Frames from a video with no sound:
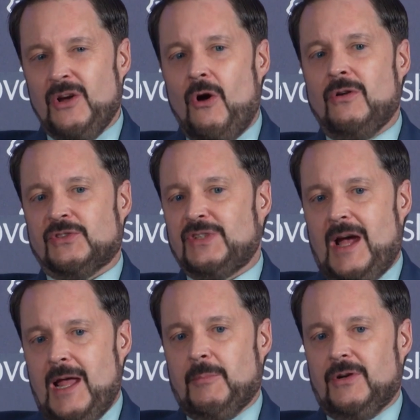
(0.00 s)

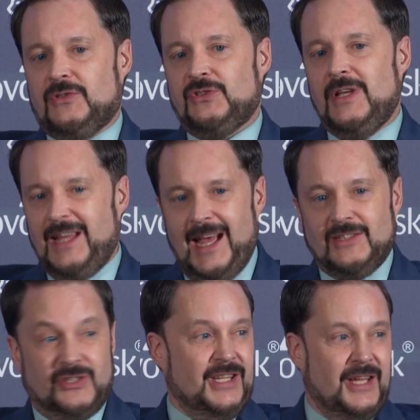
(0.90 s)
Alzheimer's
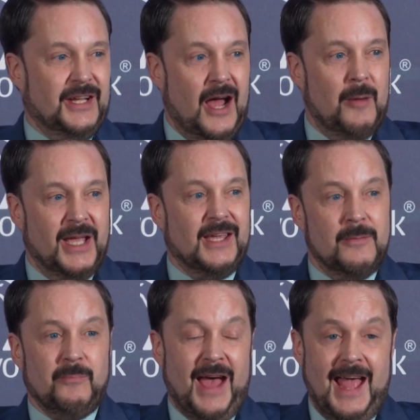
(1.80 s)
has an economic
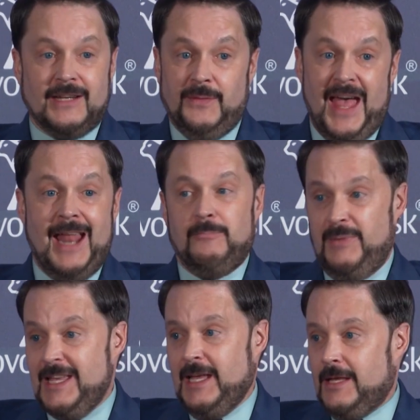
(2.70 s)
impact that
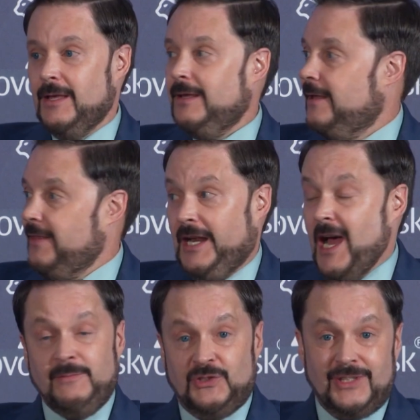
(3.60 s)
big that
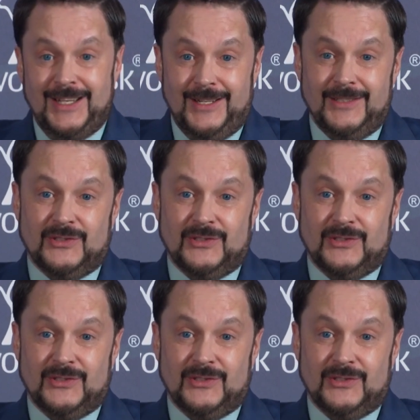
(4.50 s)
I've seen in